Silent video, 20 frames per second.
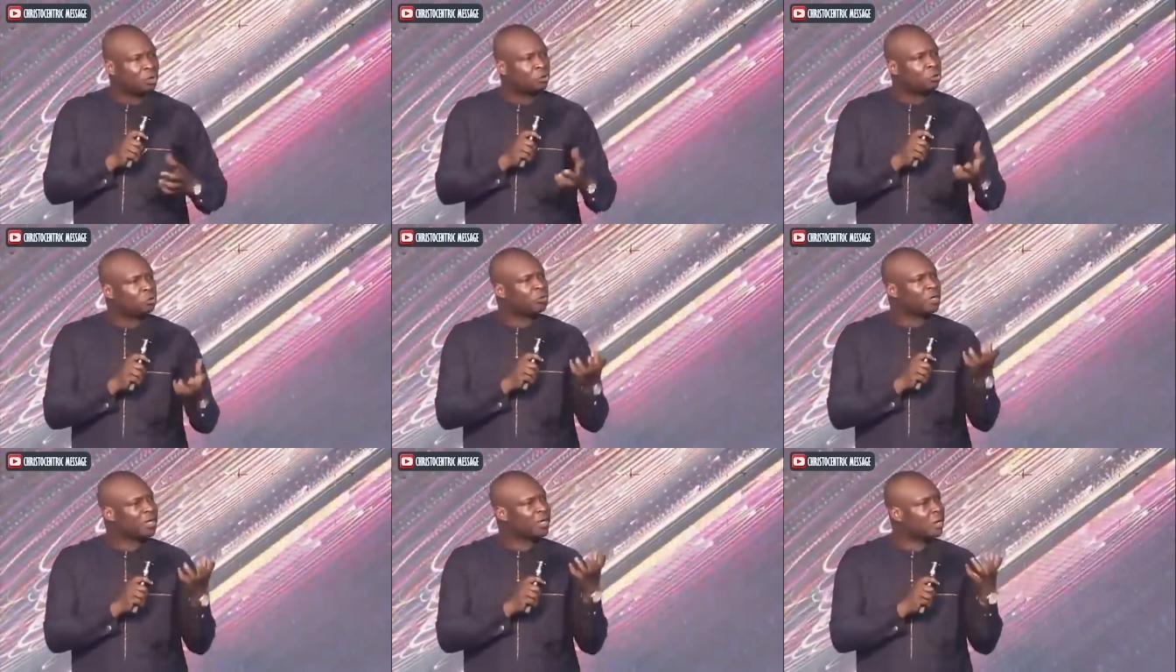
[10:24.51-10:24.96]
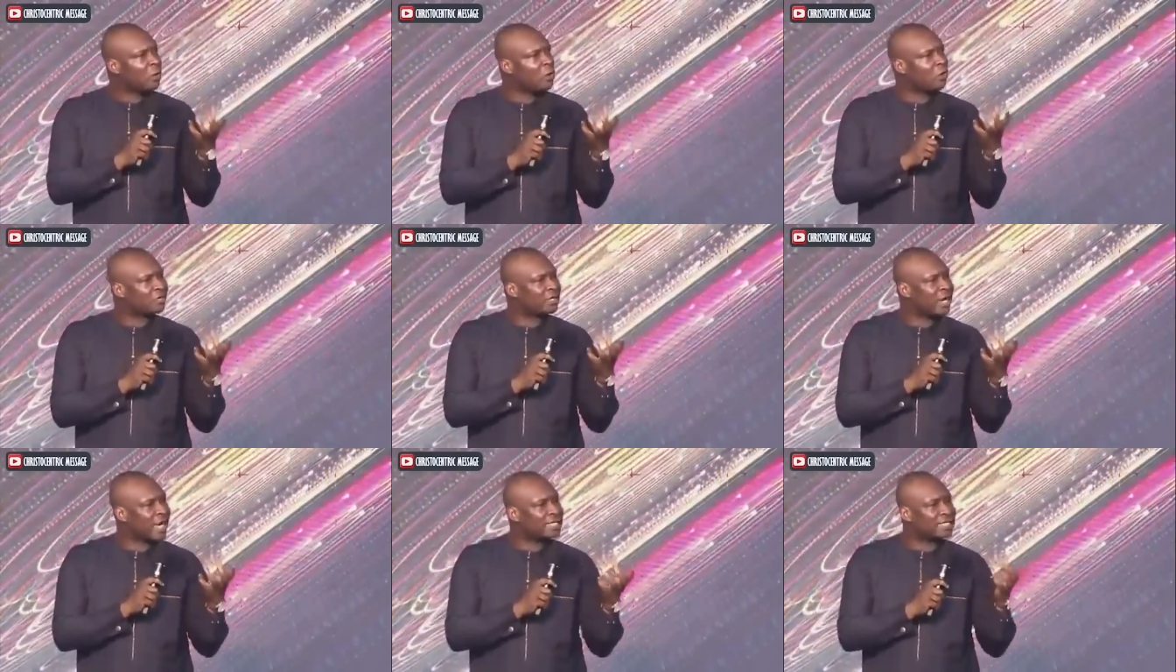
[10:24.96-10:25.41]
to
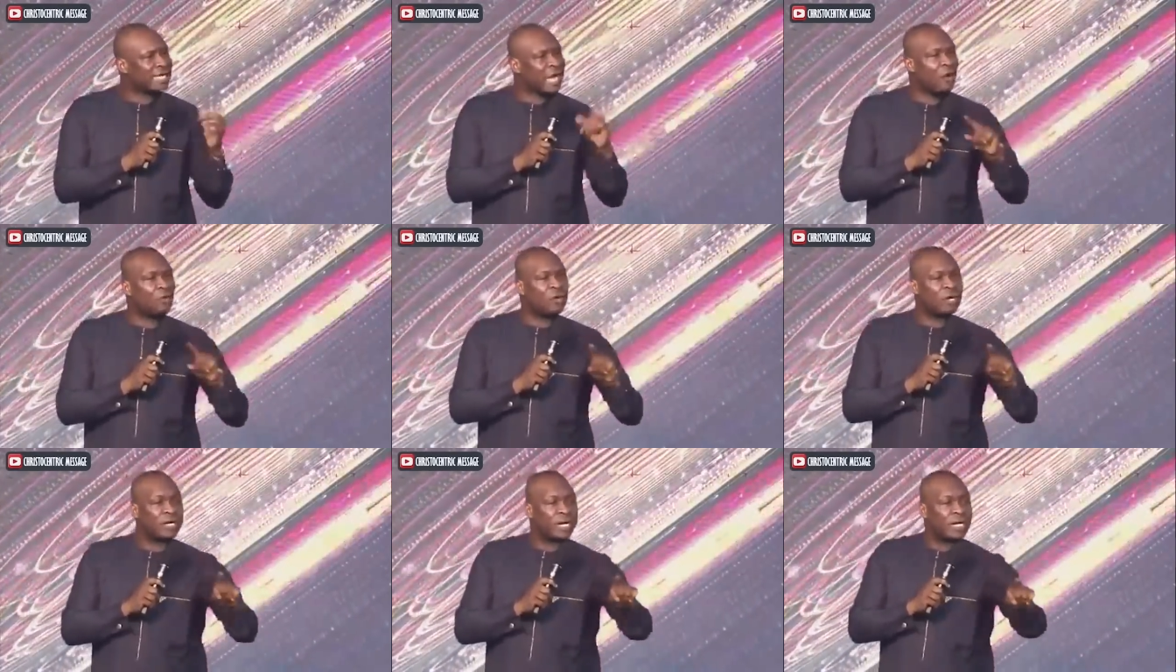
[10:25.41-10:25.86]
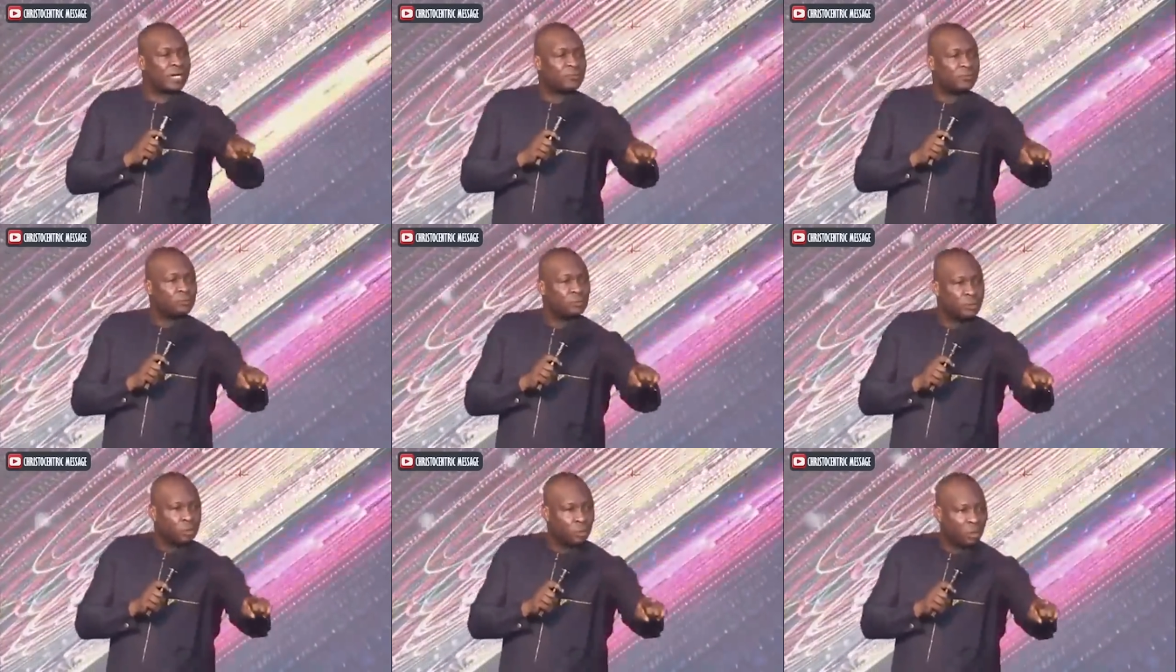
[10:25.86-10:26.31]
recognize how
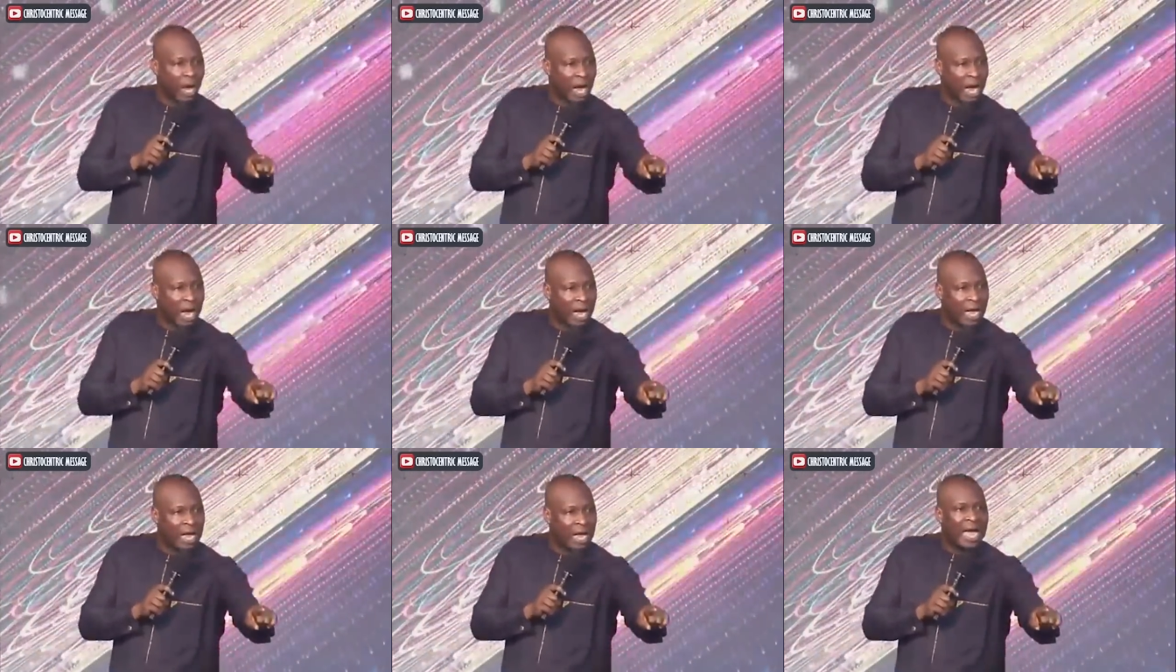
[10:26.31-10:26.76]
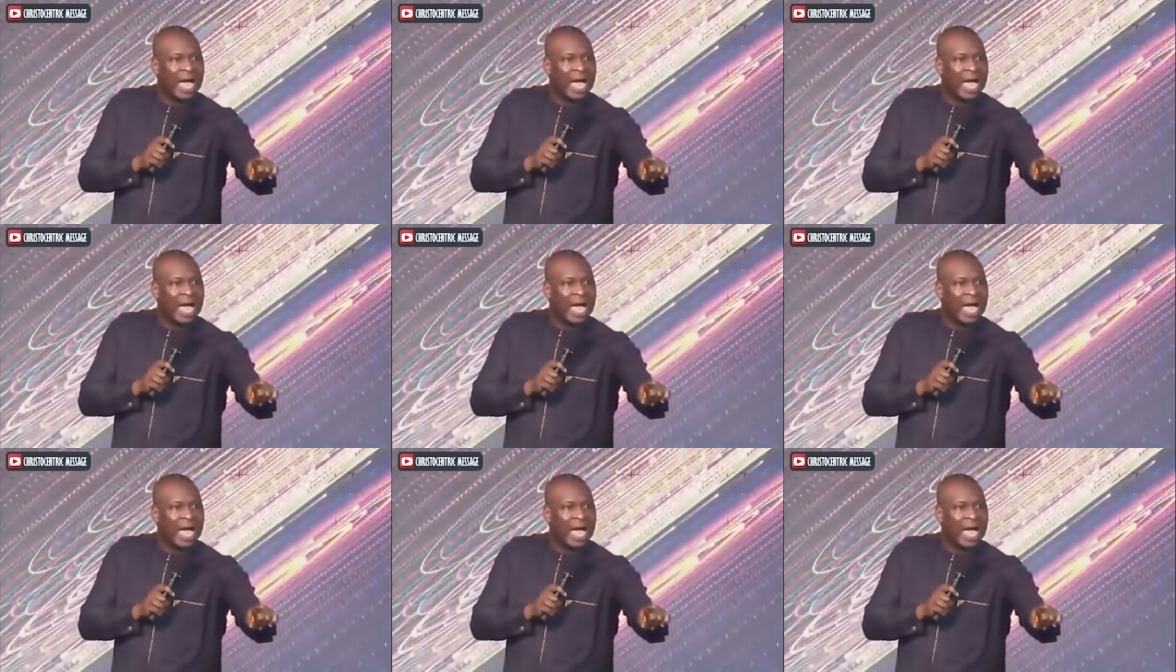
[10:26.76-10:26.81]
grateful you are.